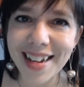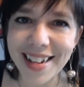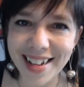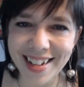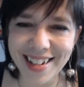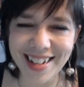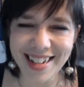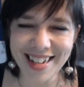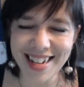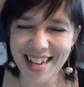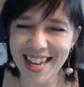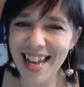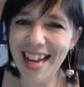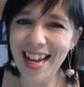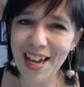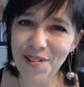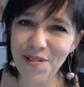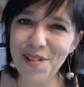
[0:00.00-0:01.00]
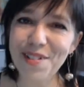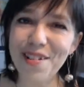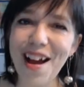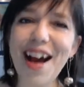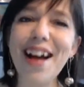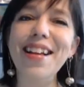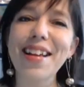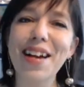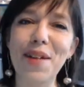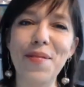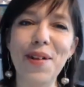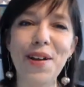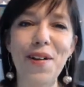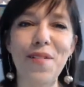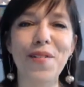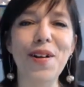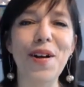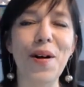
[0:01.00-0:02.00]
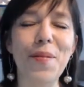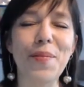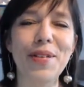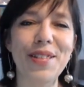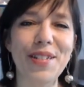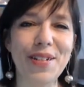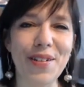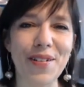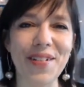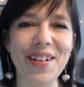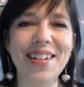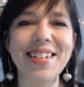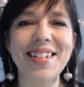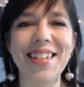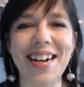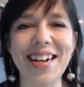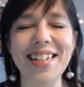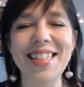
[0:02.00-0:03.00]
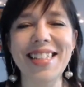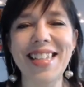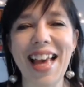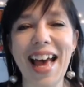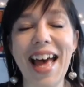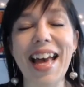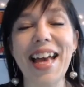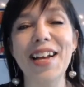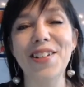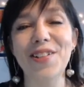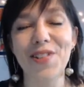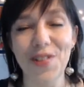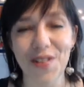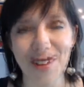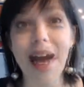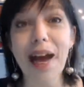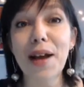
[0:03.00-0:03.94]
if you're not, come on over to openthedoor.ca and join.